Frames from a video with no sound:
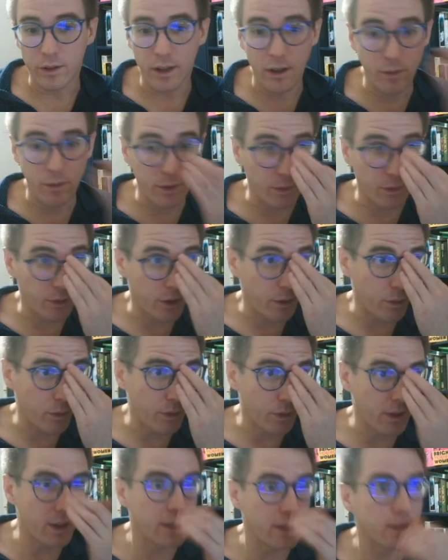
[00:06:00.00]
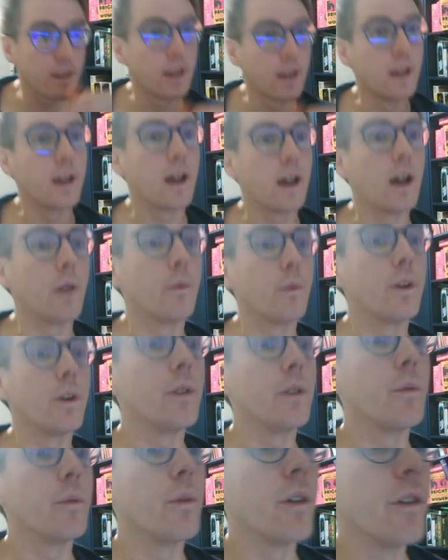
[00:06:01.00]
always wanted one of these. I wanted
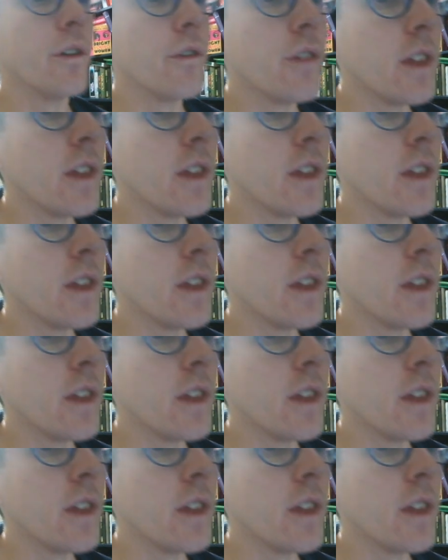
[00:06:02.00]
one of